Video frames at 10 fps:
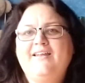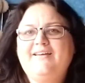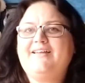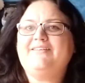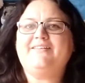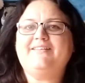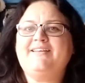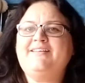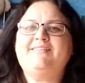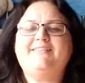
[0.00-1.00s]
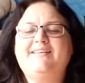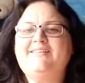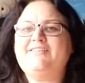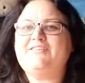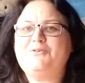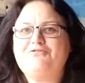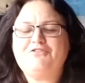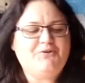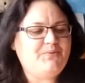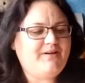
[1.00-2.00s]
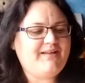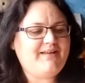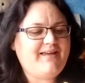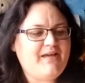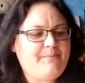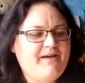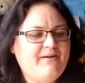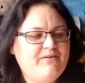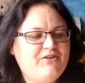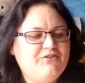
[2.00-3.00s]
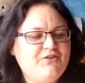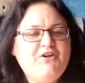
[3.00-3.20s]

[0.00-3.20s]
And this is so true, okay, about, because